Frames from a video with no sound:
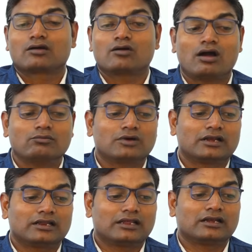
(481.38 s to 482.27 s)

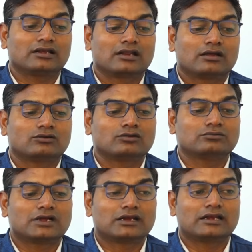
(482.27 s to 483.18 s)
common in
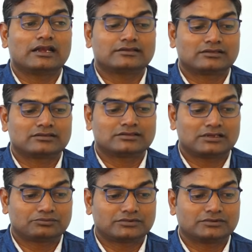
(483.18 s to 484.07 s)
human
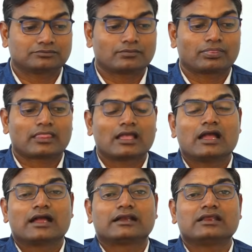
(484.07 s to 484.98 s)
relationships.
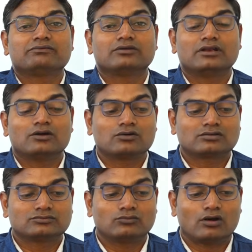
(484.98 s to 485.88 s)
Defleur's
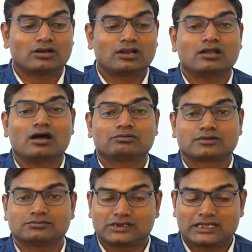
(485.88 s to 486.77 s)
model of
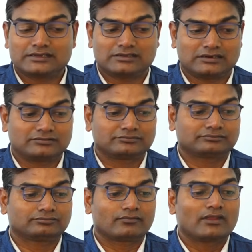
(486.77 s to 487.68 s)
communication.
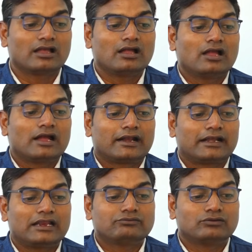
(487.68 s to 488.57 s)

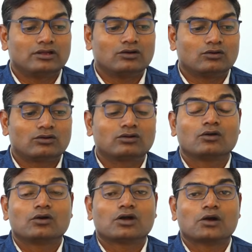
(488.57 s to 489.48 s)
Defleur
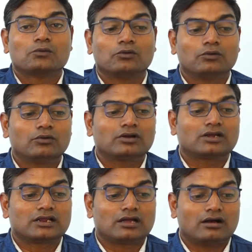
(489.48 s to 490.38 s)
built
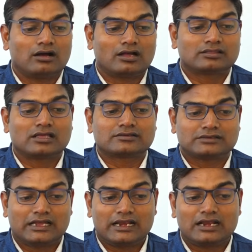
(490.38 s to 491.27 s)
on the
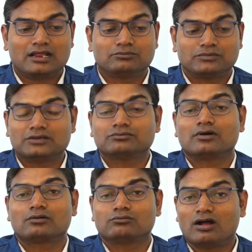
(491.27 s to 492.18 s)

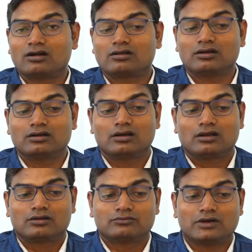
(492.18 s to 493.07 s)
Shannon-Weaver model
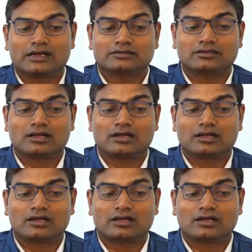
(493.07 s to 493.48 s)
by